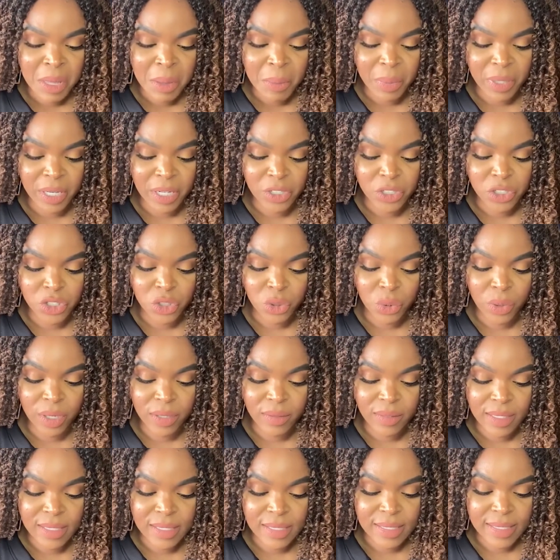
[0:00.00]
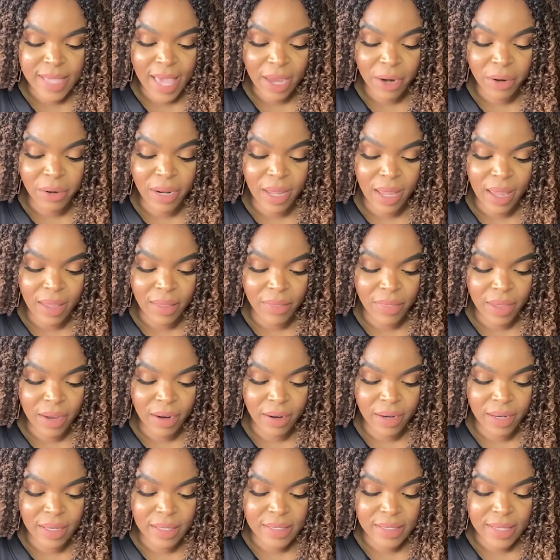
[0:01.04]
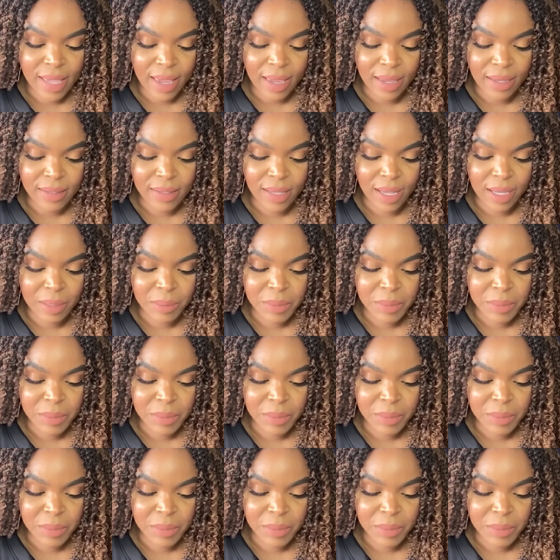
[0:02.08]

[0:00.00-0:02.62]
But in short, this Saturday, there is a